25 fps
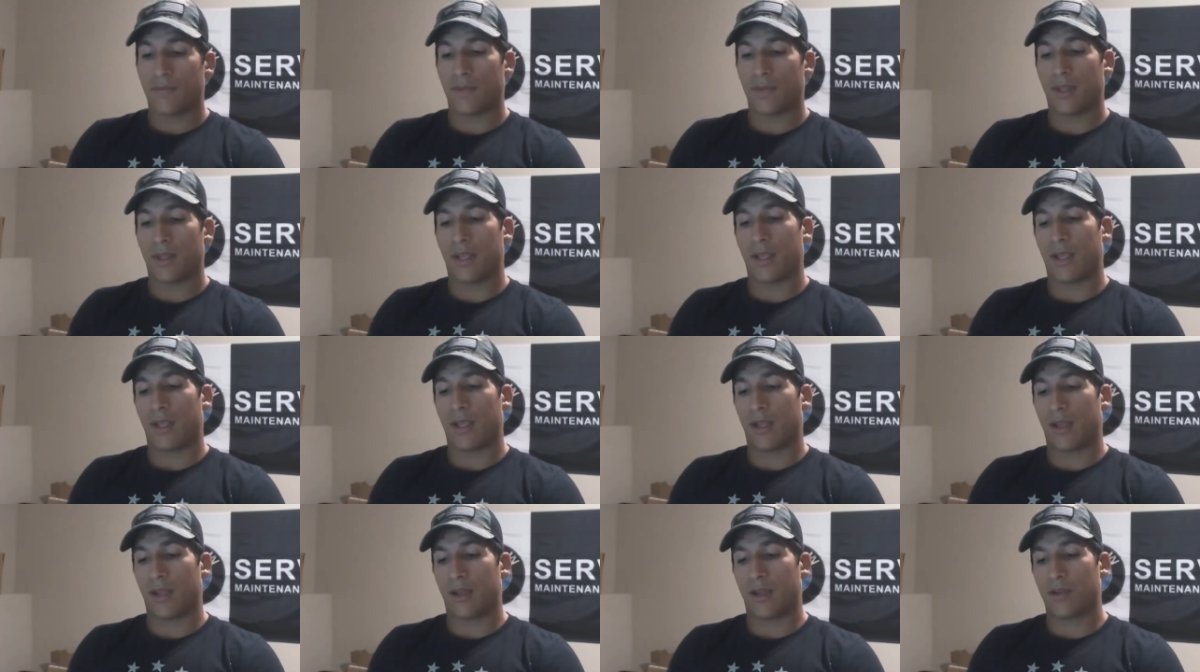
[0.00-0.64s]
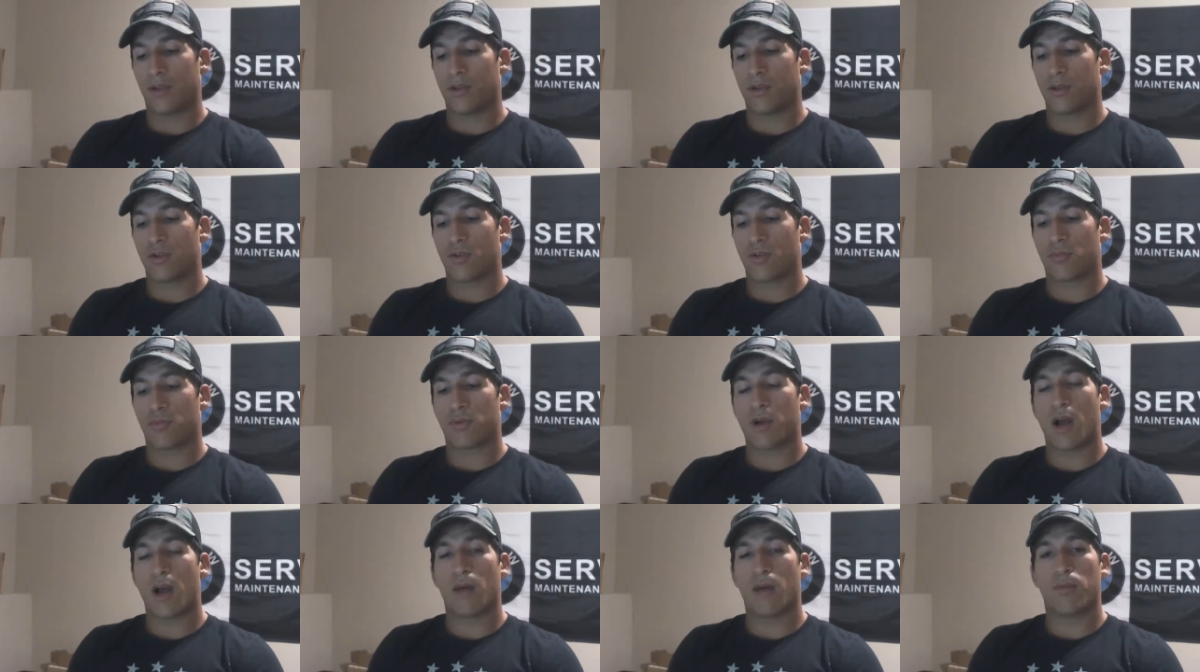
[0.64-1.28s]
And your
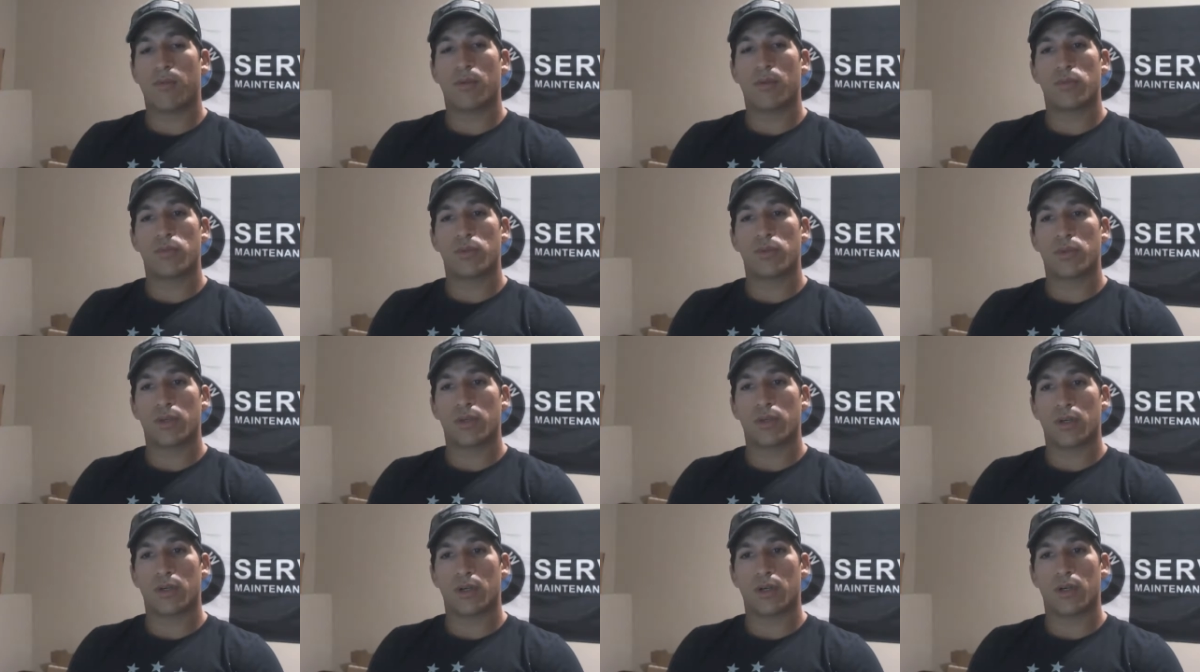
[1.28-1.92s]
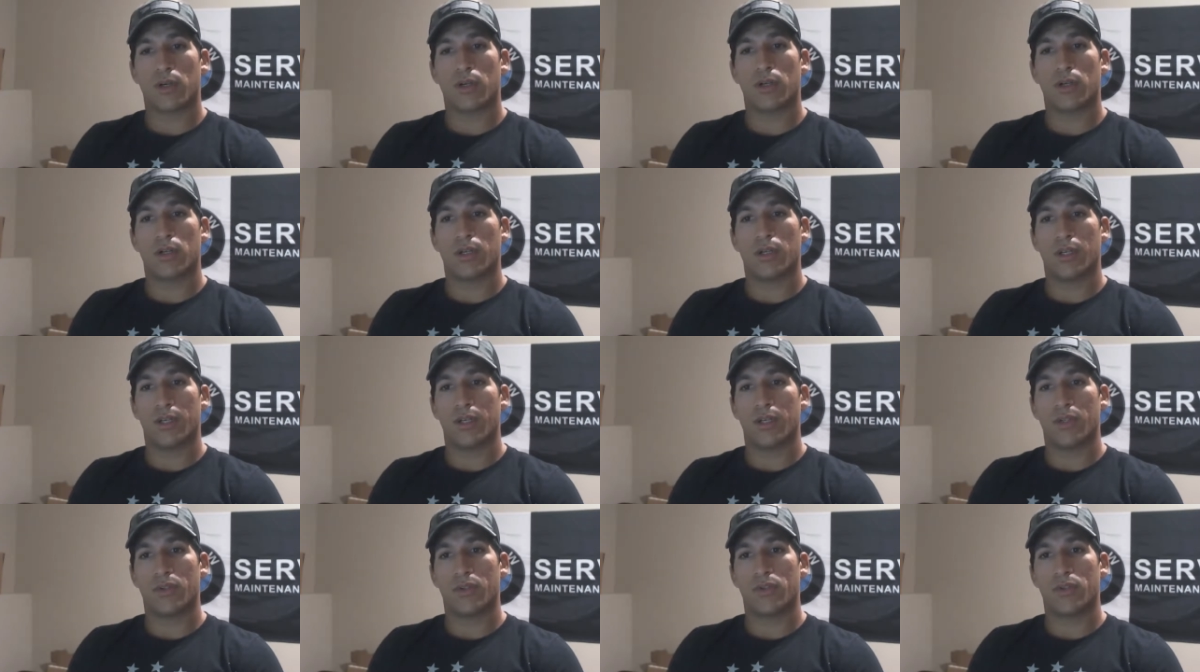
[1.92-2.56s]
problem, sir,
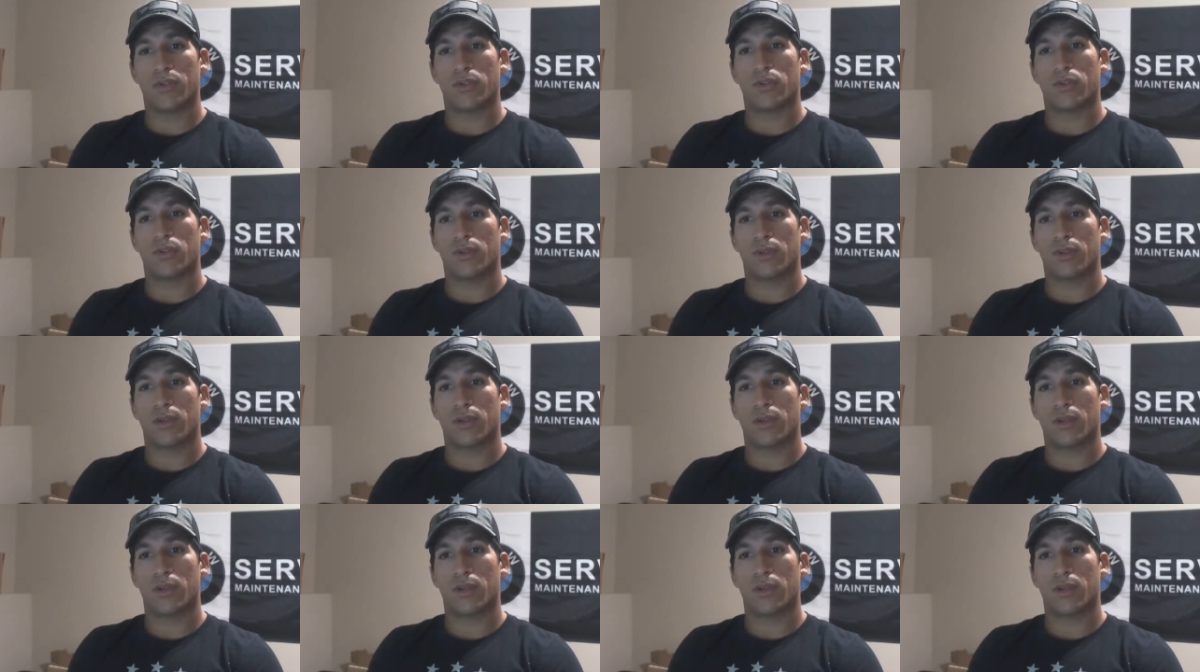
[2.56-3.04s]
is